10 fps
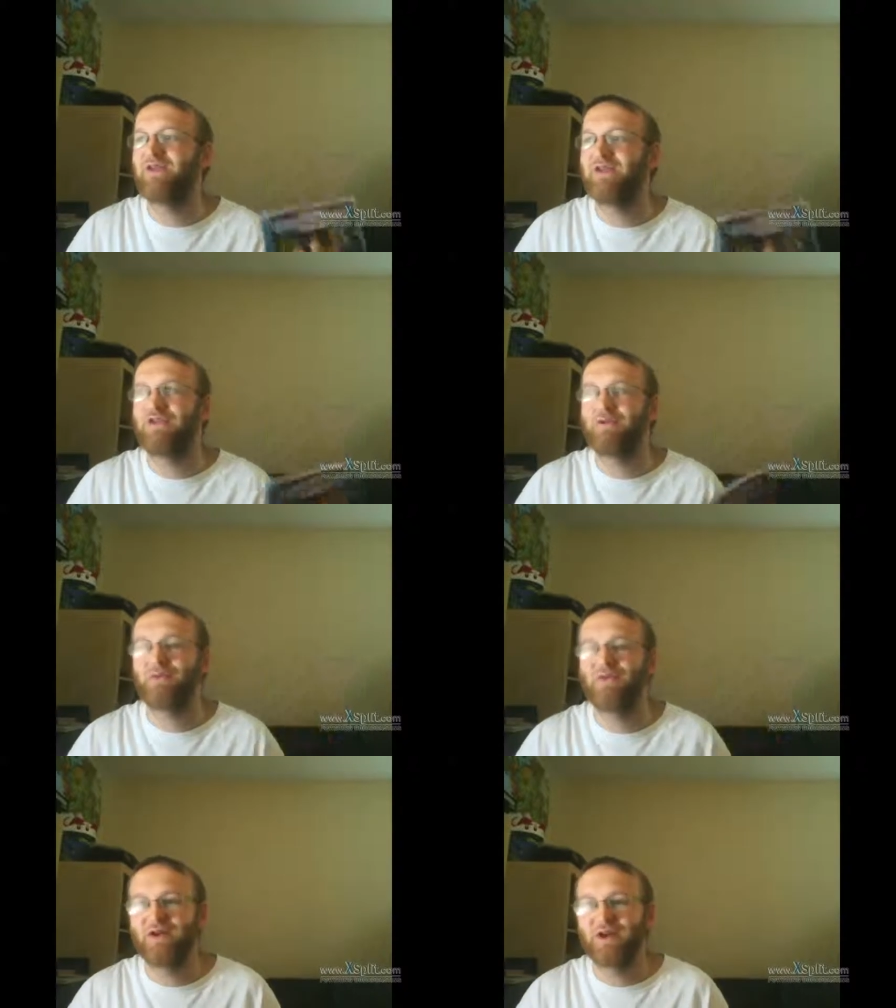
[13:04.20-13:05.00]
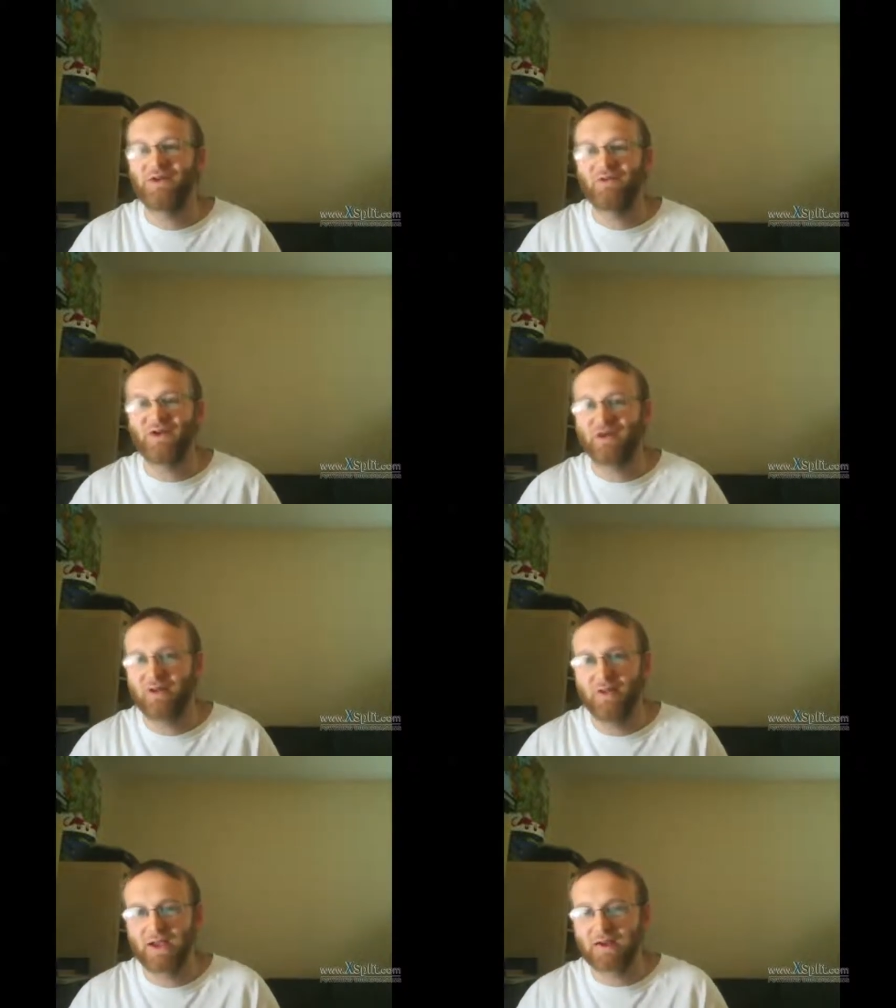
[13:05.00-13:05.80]
stupid songs, and they're
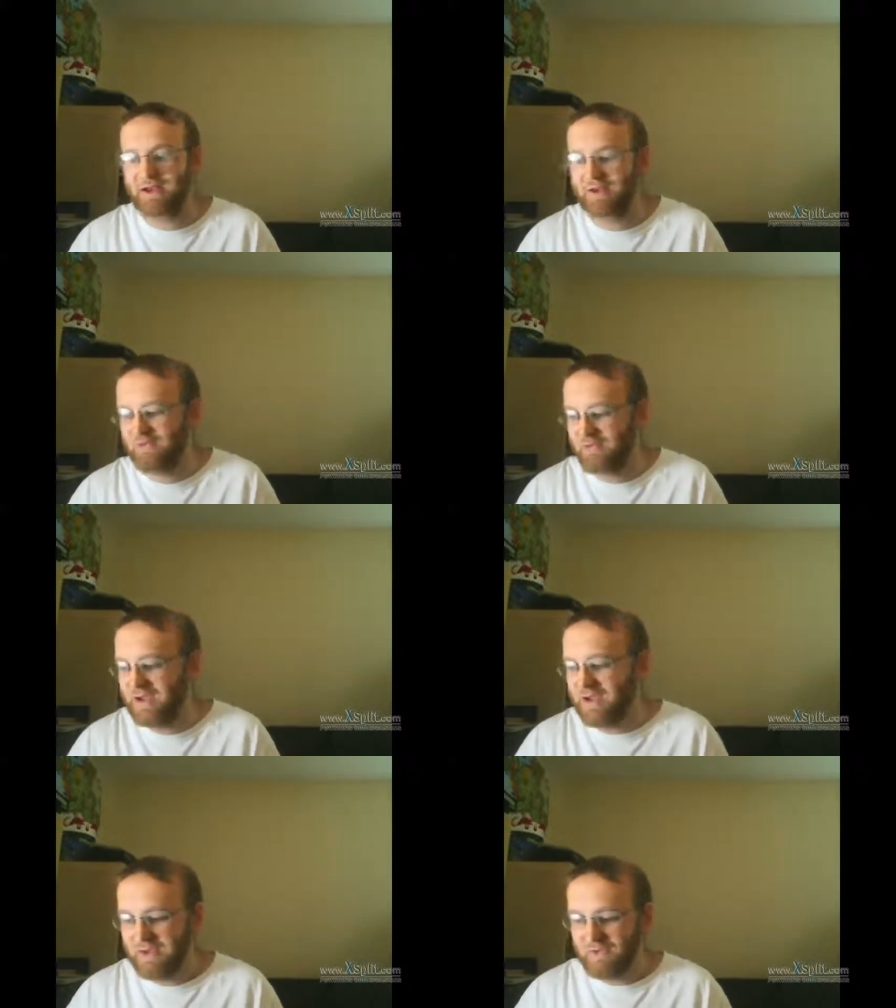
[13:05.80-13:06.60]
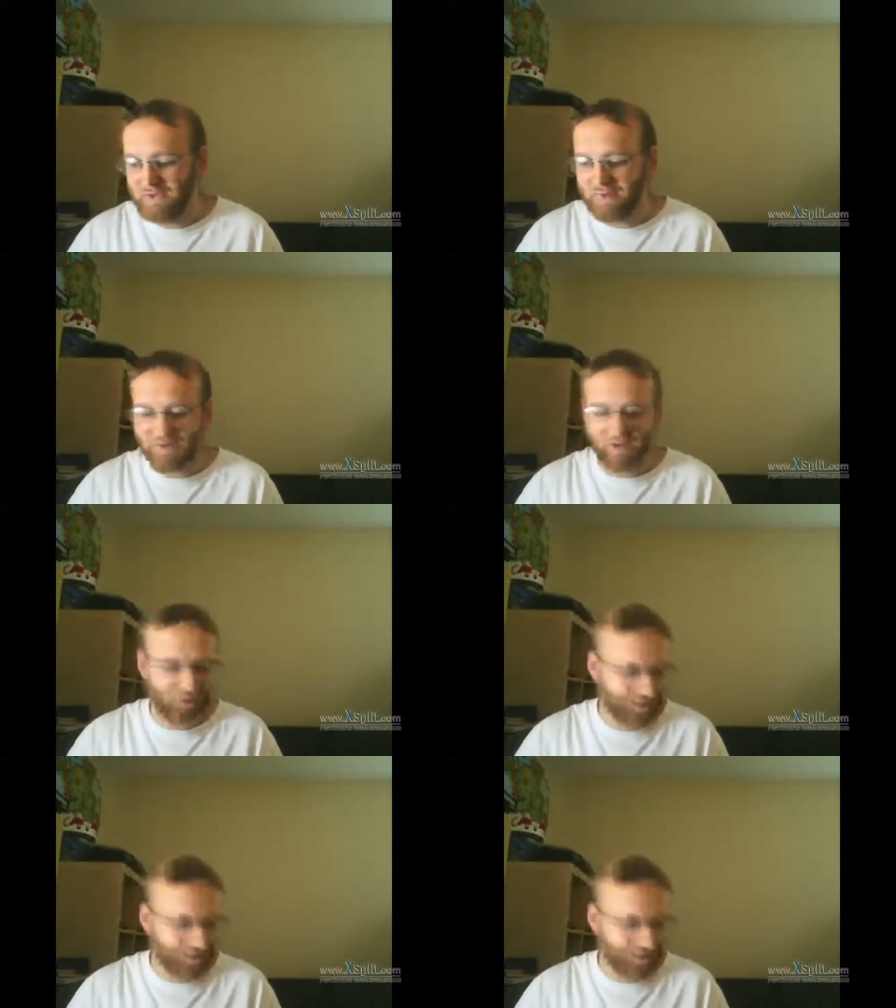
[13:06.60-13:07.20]
hilarious. So I picked these up